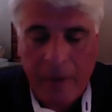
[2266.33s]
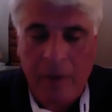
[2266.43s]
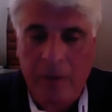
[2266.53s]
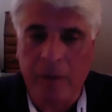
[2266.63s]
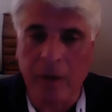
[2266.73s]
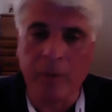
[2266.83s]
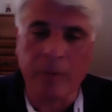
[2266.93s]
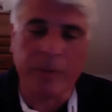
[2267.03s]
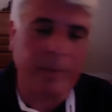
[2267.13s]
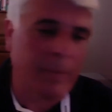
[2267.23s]
So
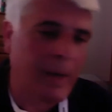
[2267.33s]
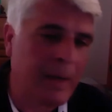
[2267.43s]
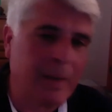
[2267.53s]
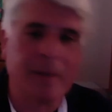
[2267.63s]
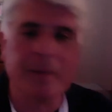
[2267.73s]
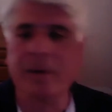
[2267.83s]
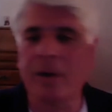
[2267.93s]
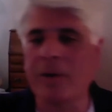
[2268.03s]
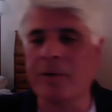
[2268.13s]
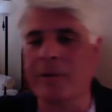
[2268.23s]
the money didn't go
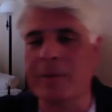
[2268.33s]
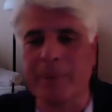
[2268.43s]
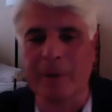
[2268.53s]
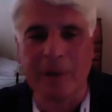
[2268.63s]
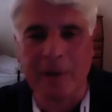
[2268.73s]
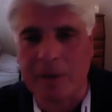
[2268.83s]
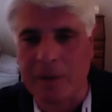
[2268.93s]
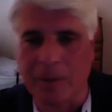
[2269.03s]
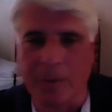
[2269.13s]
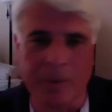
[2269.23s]
to rebuilding
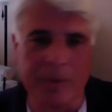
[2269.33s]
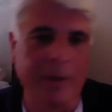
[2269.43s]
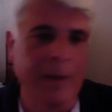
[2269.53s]
schools.